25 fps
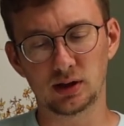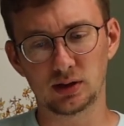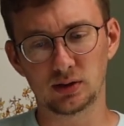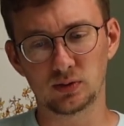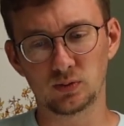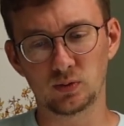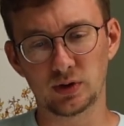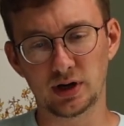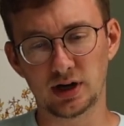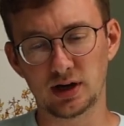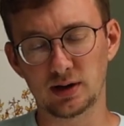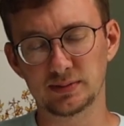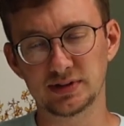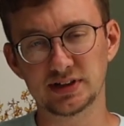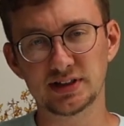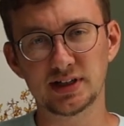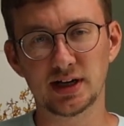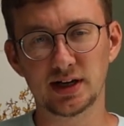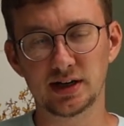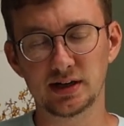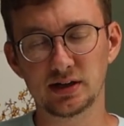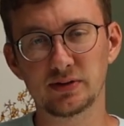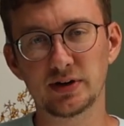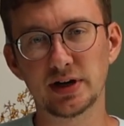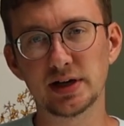where I'm
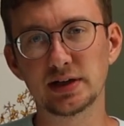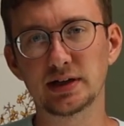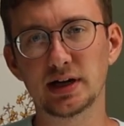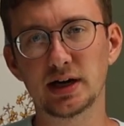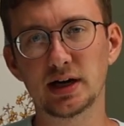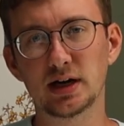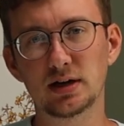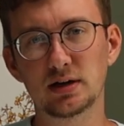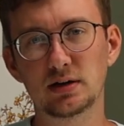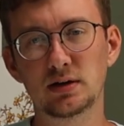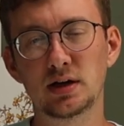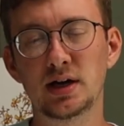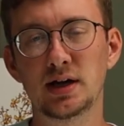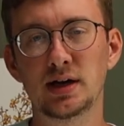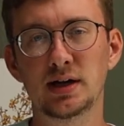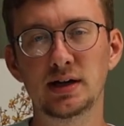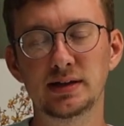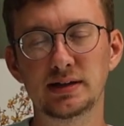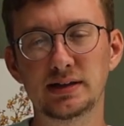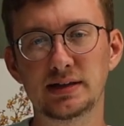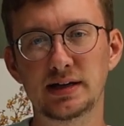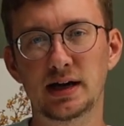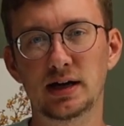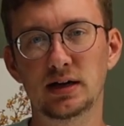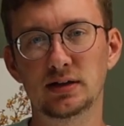standing right now,
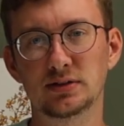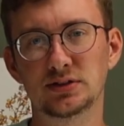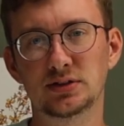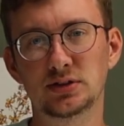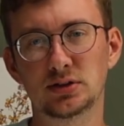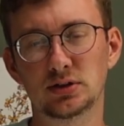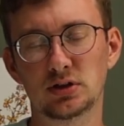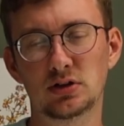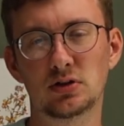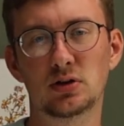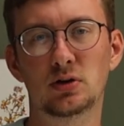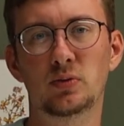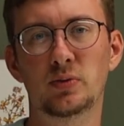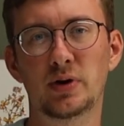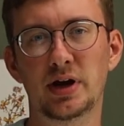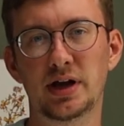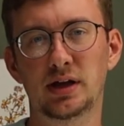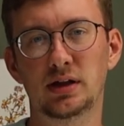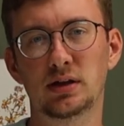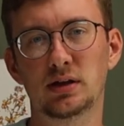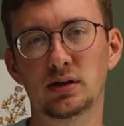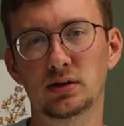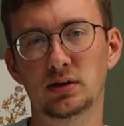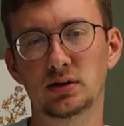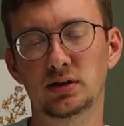down to a
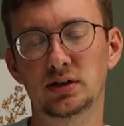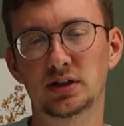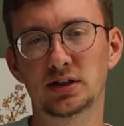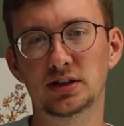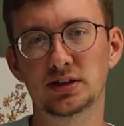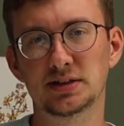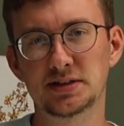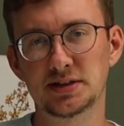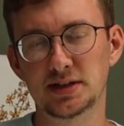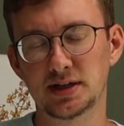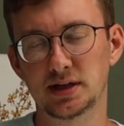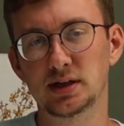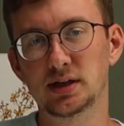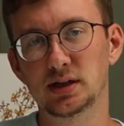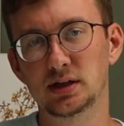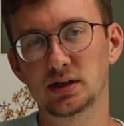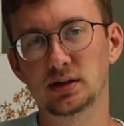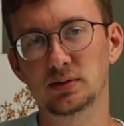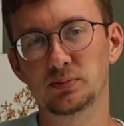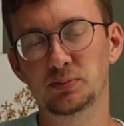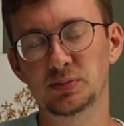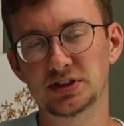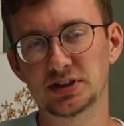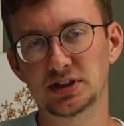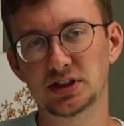regular
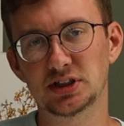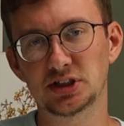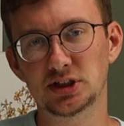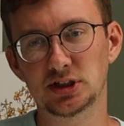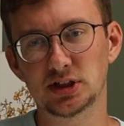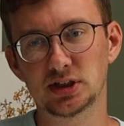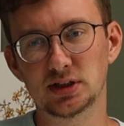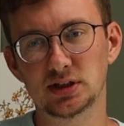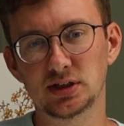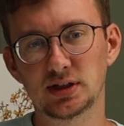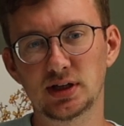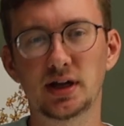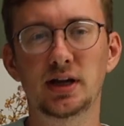sitting position.